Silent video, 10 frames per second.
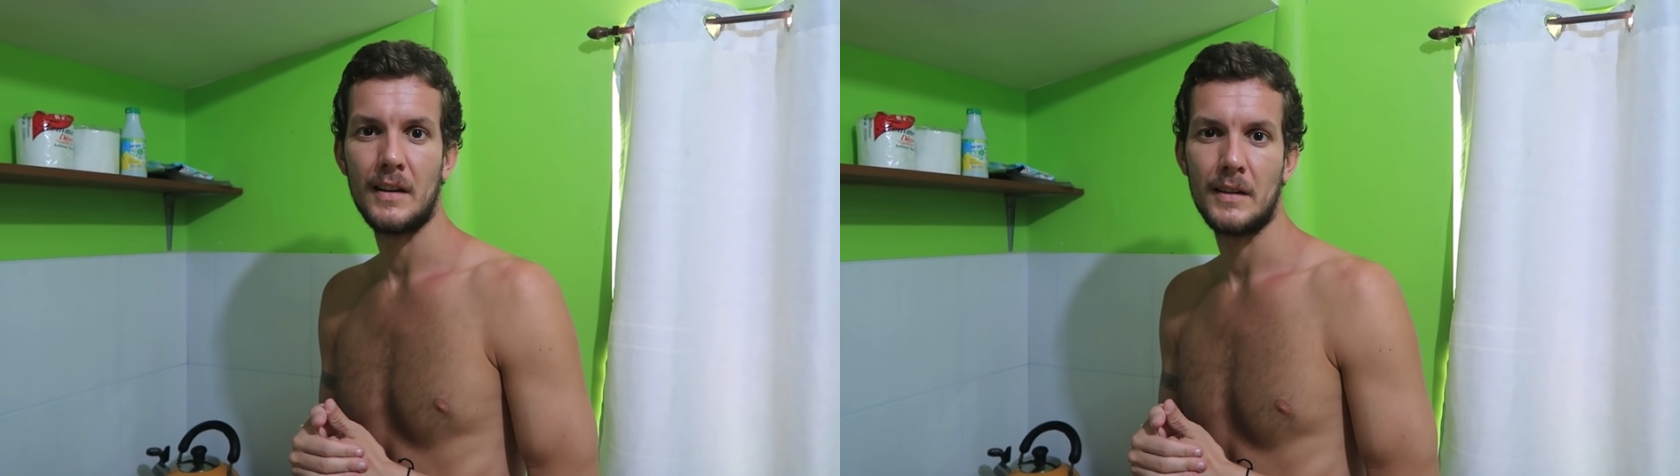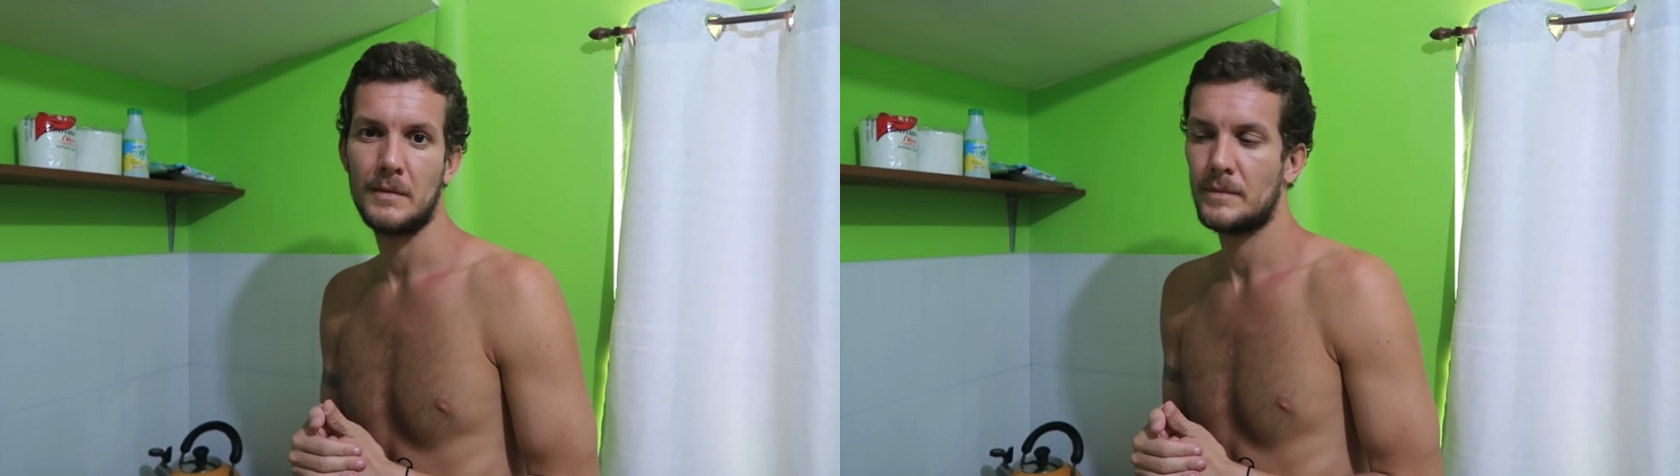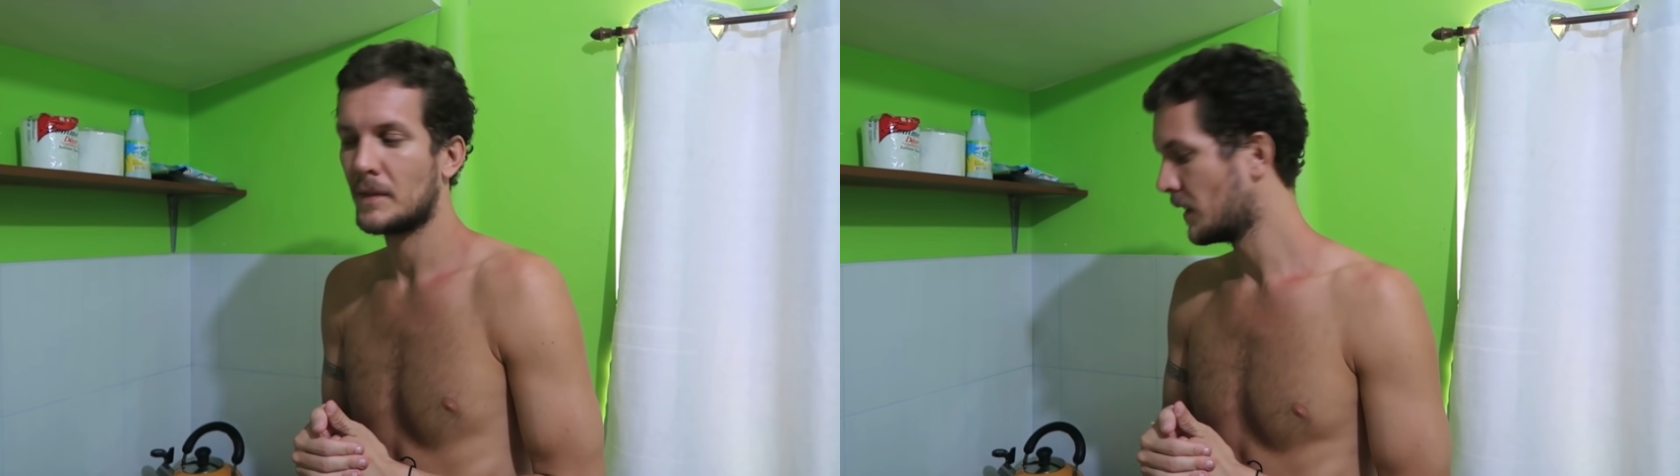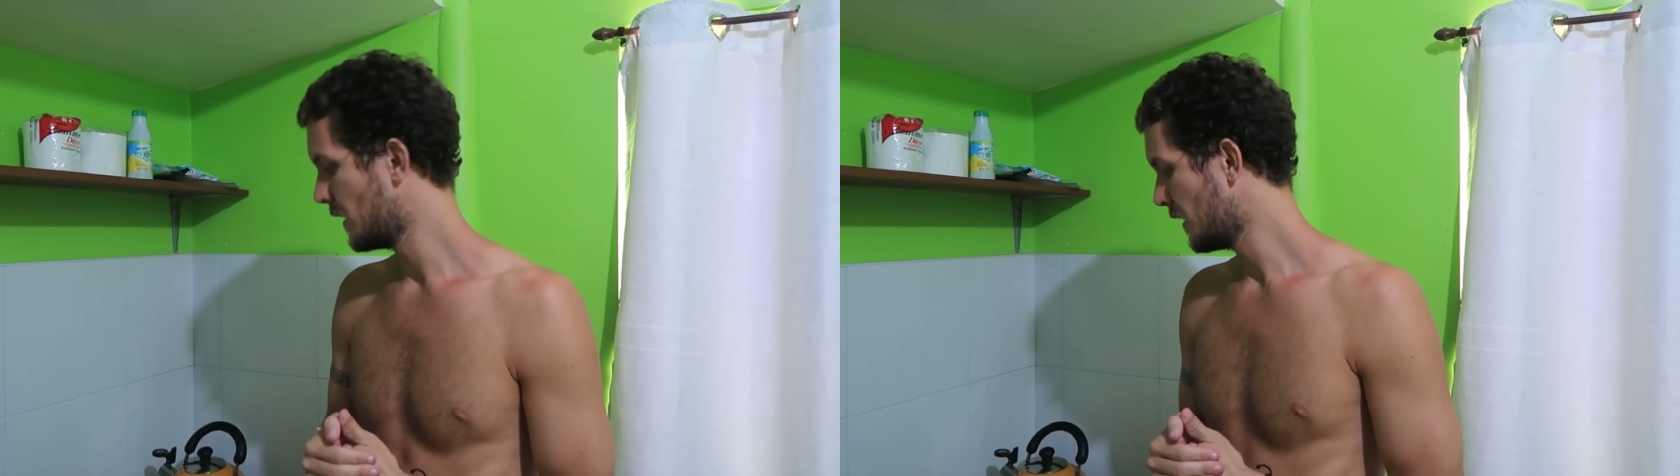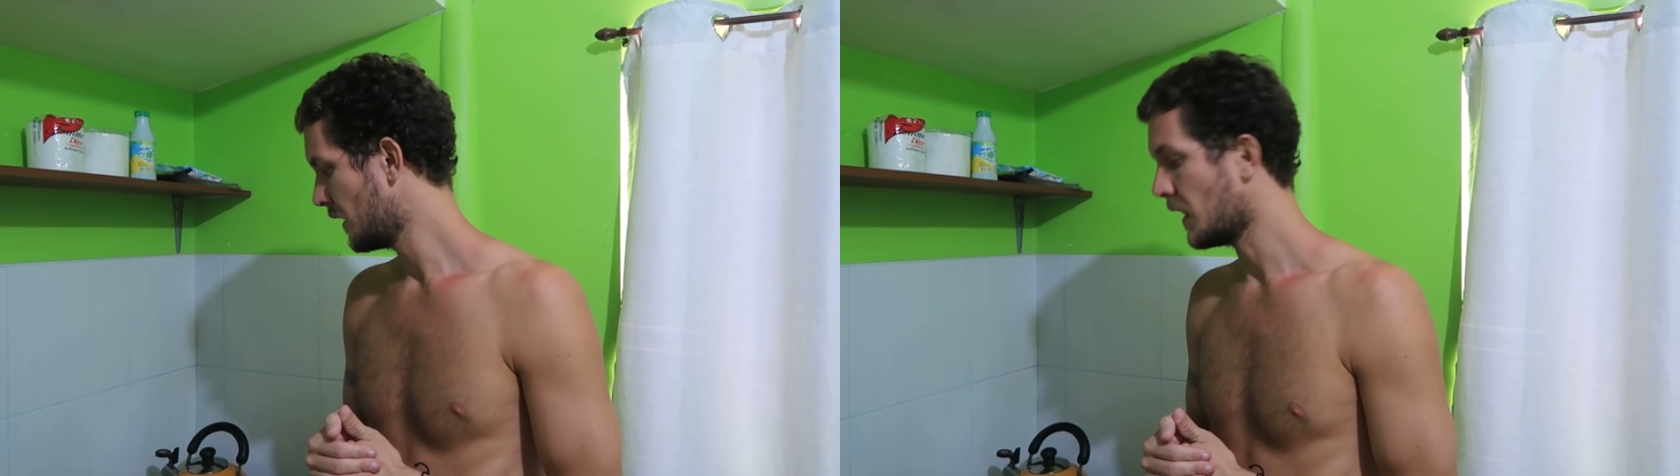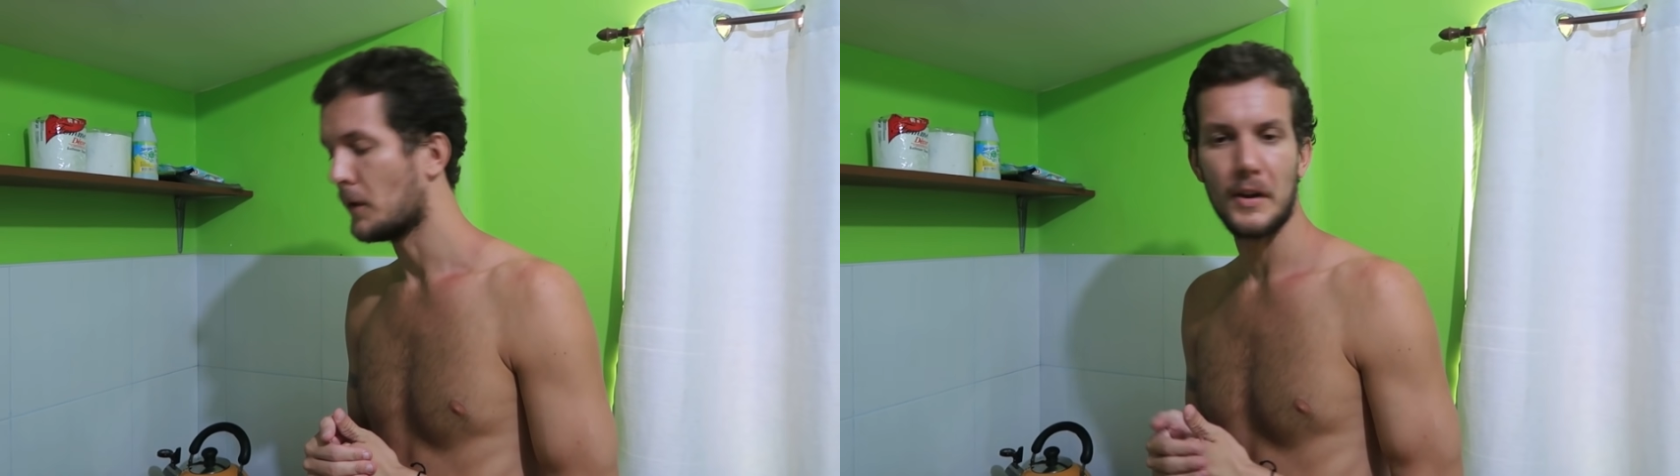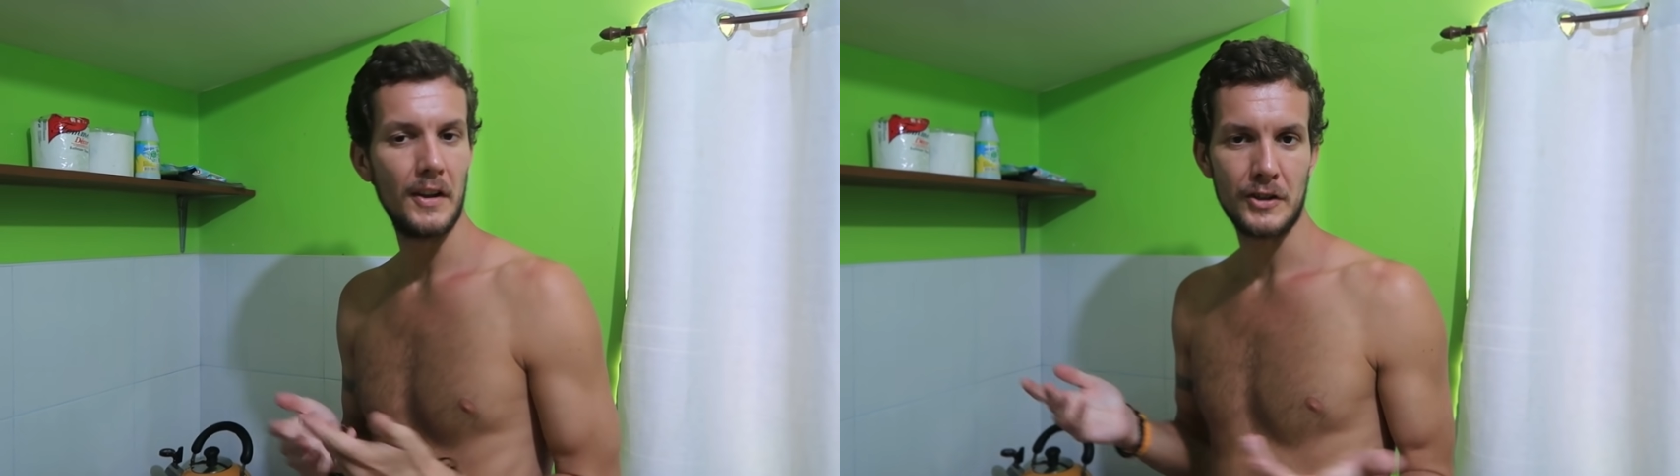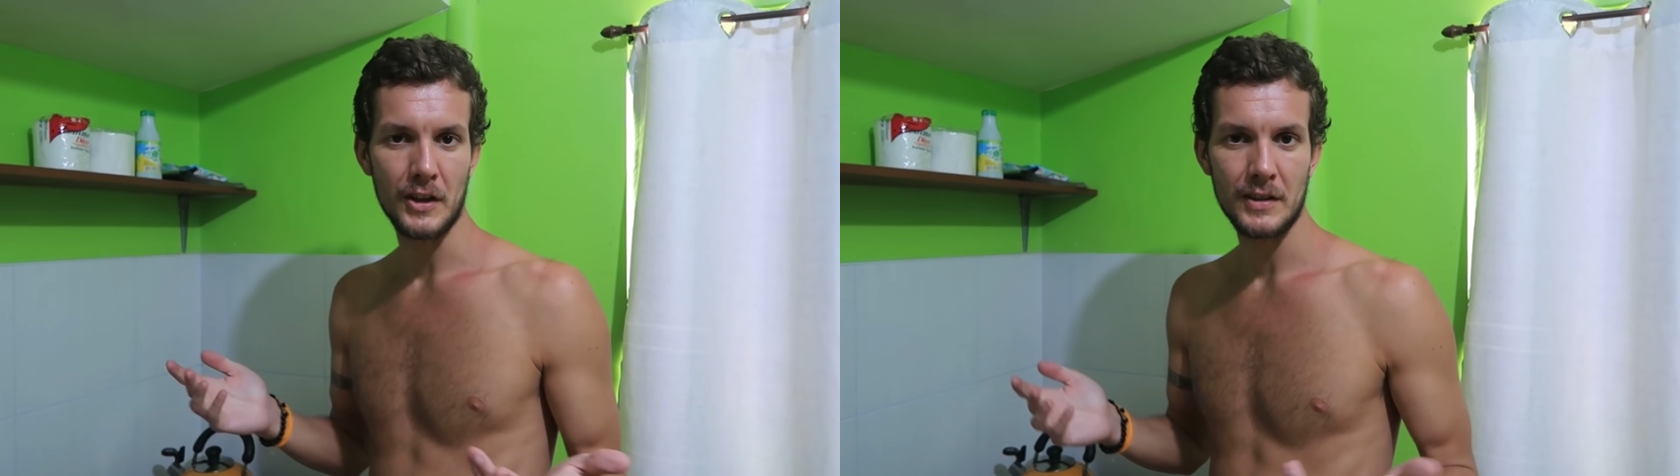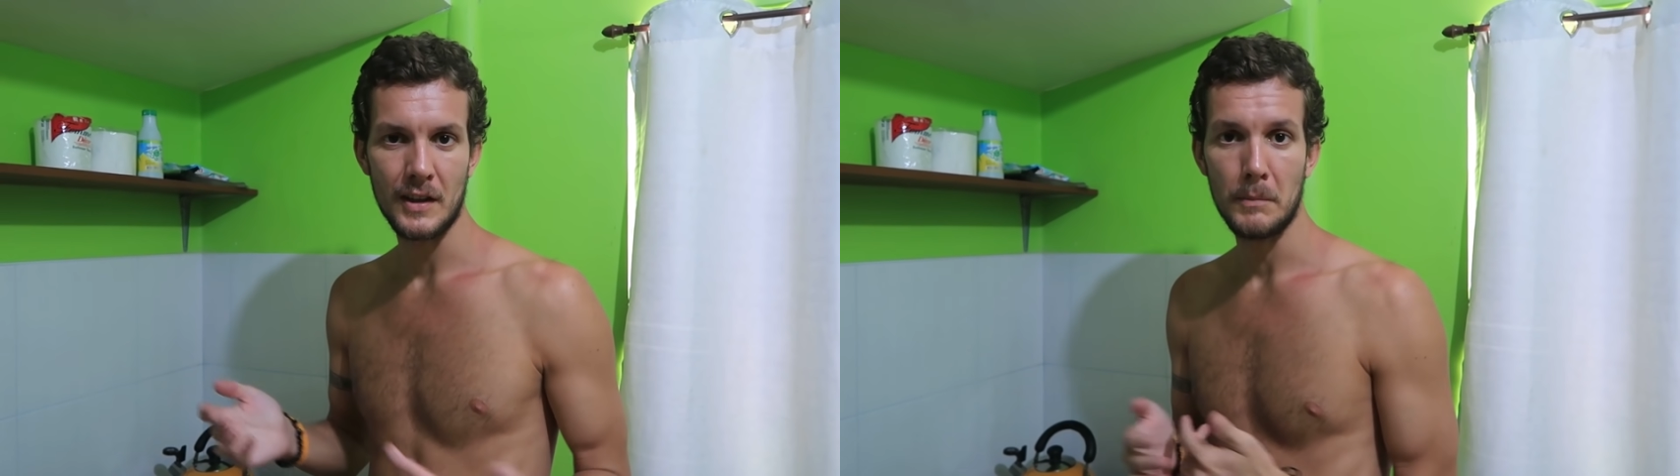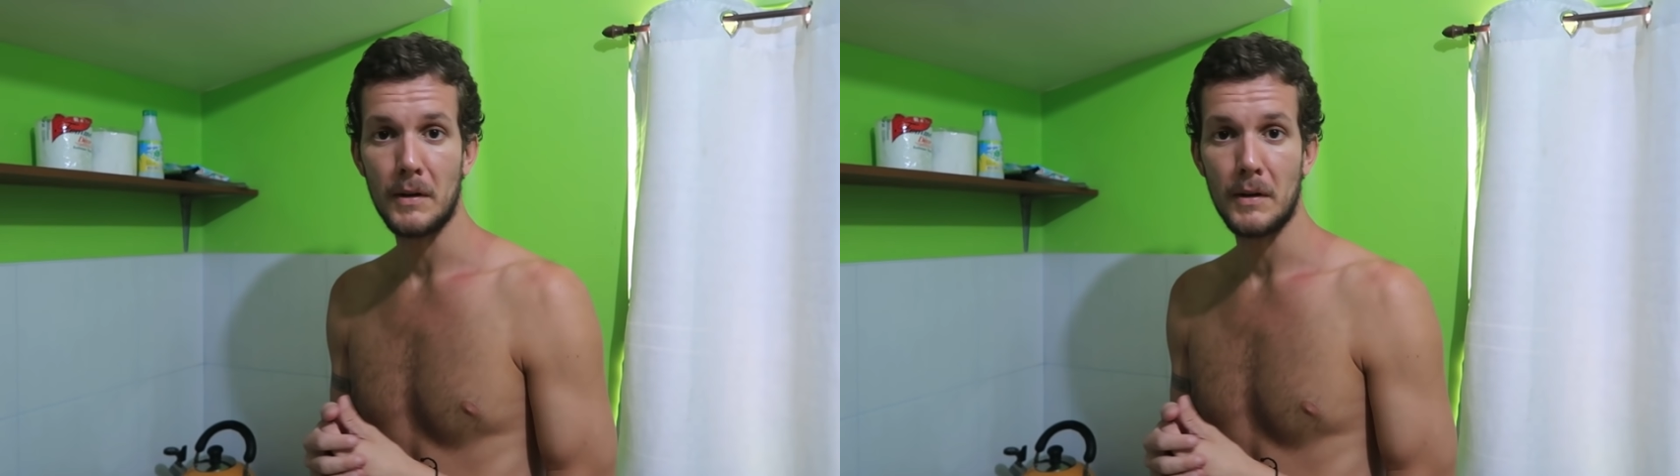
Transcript: and, yeah, we'll adjust it.